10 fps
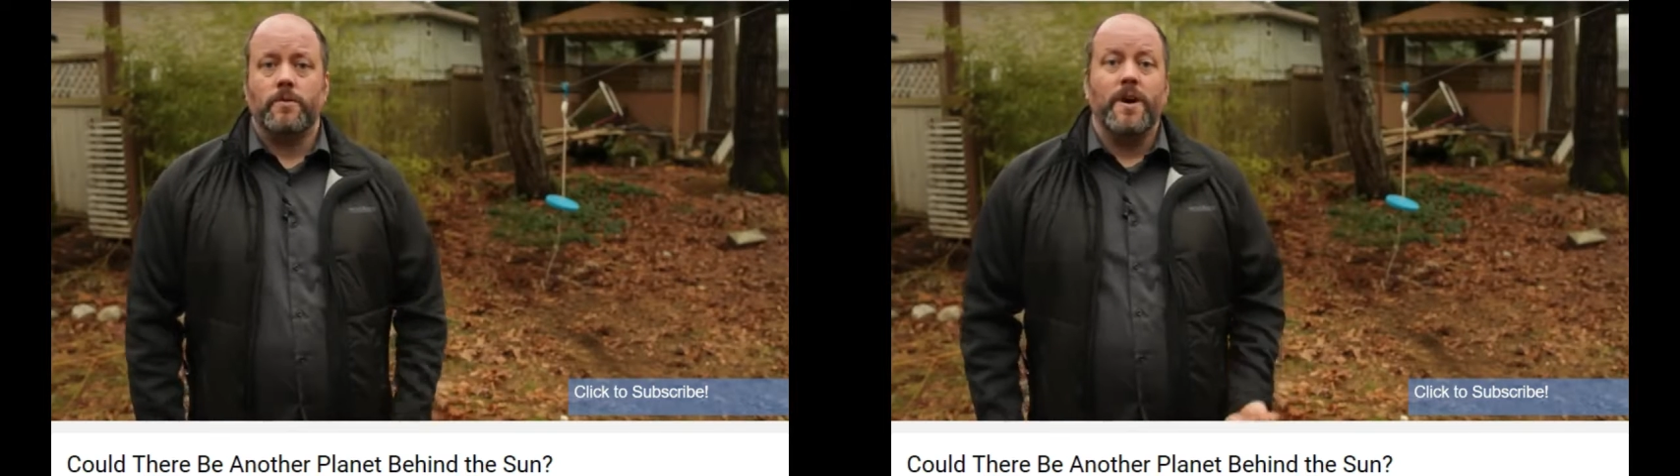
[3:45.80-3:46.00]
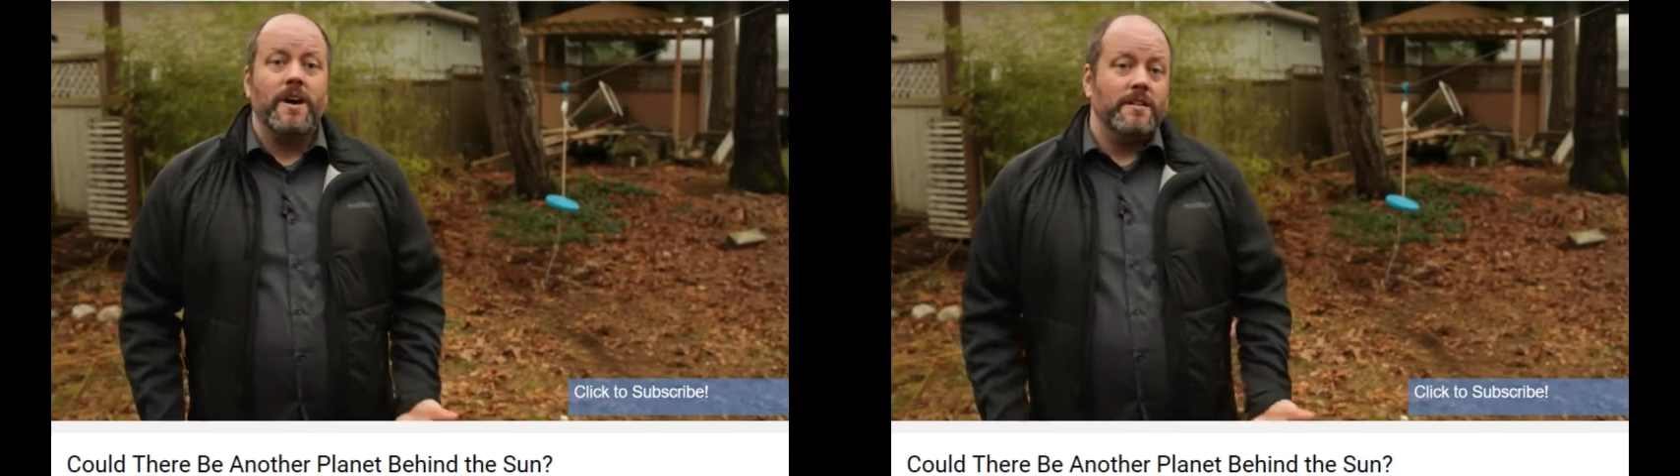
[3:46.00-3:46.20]

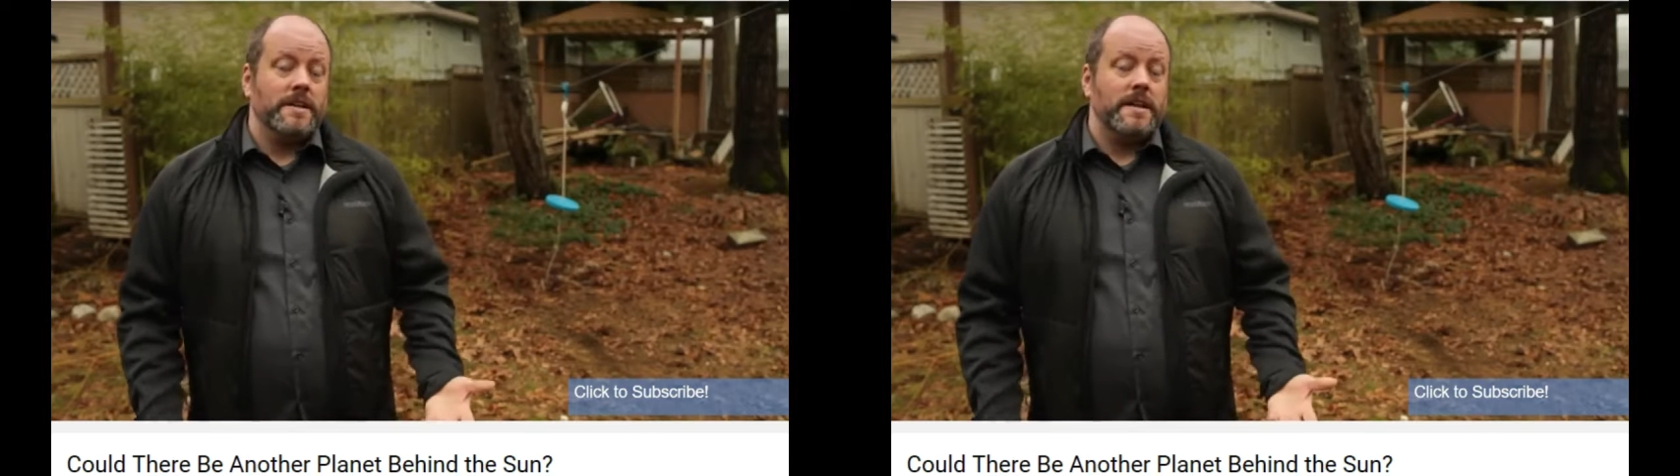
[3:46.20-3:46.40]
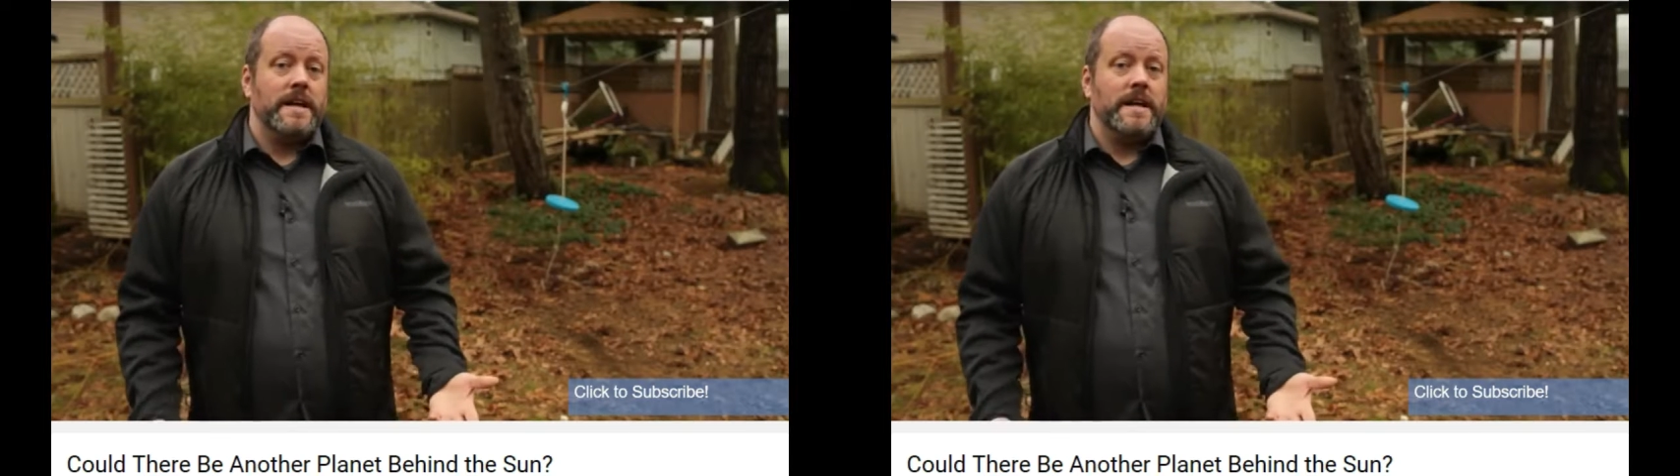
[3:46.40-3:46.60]
Well,
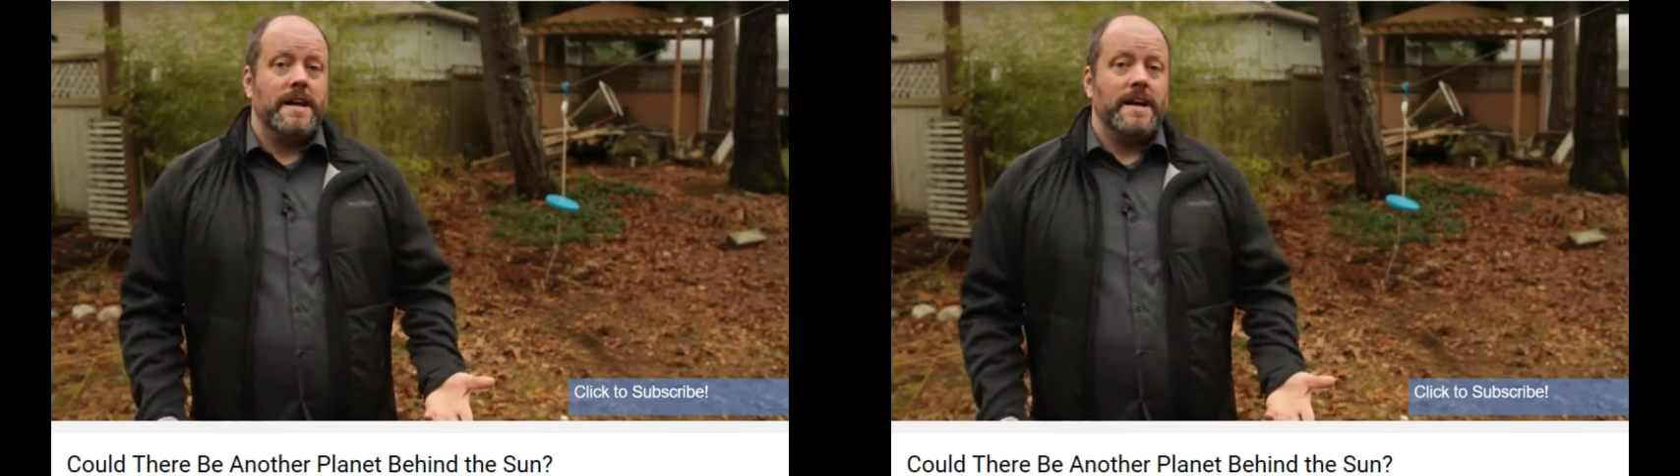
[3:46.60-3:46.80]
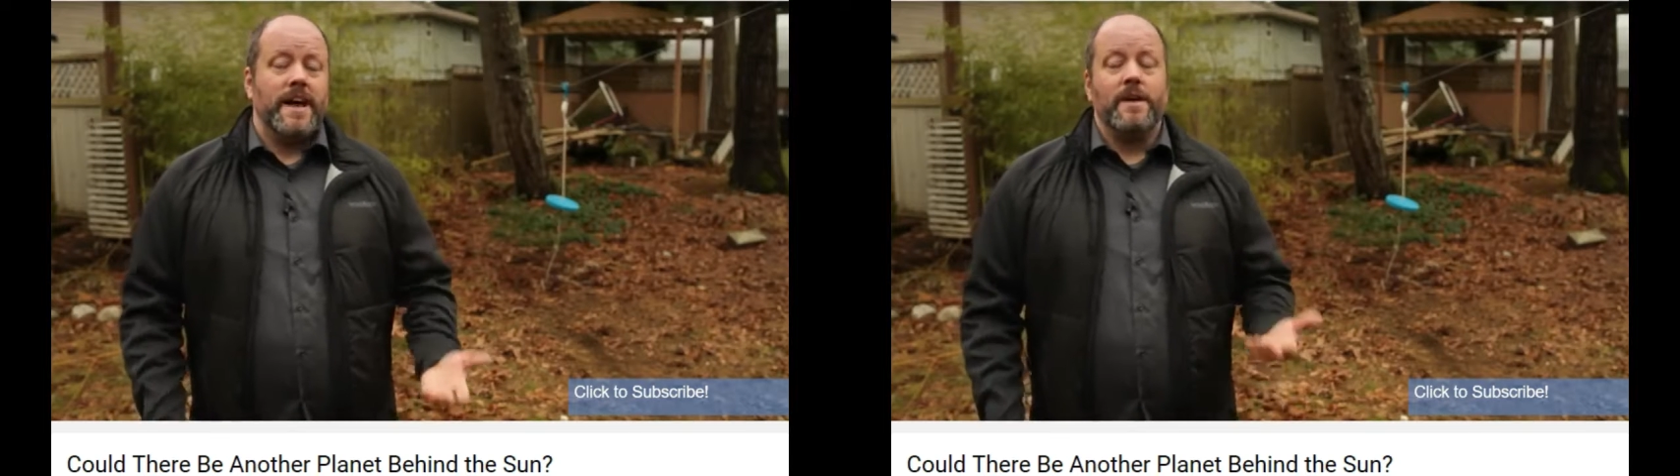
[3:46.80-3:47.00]

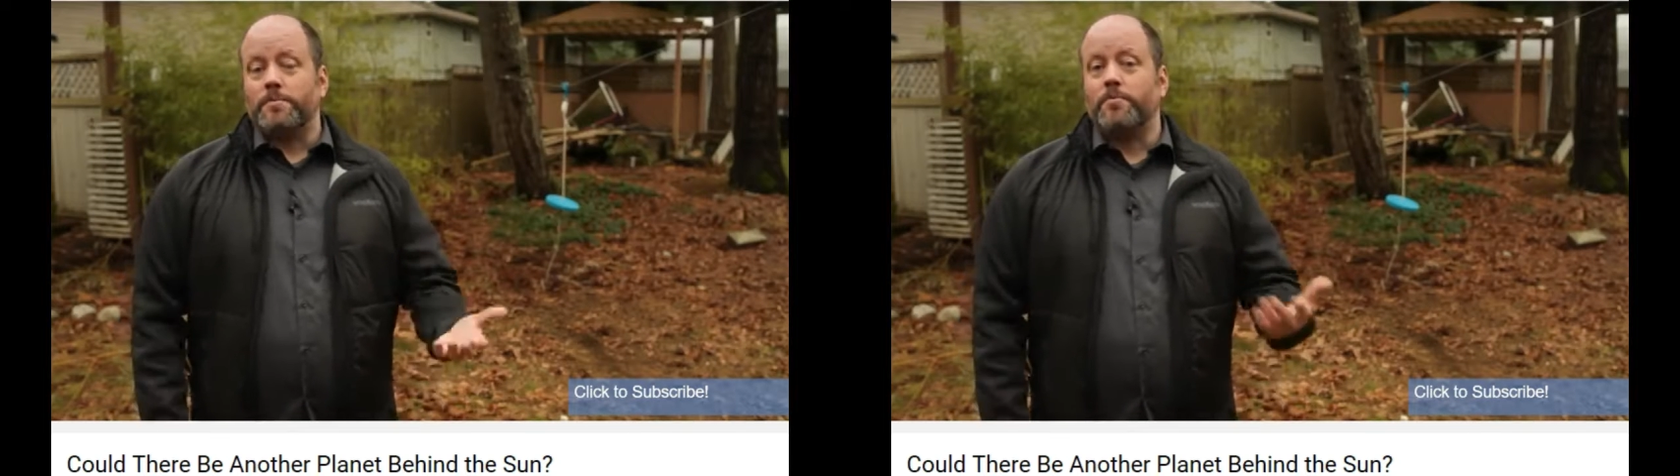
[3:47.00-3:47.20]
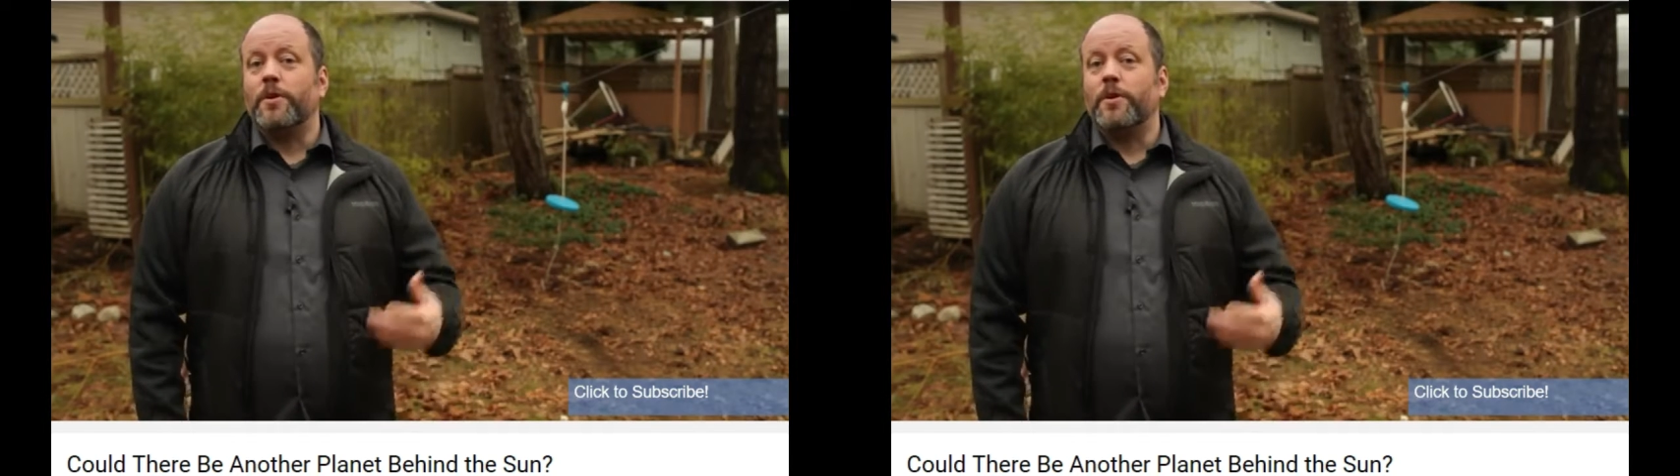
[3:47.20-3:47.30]
it was a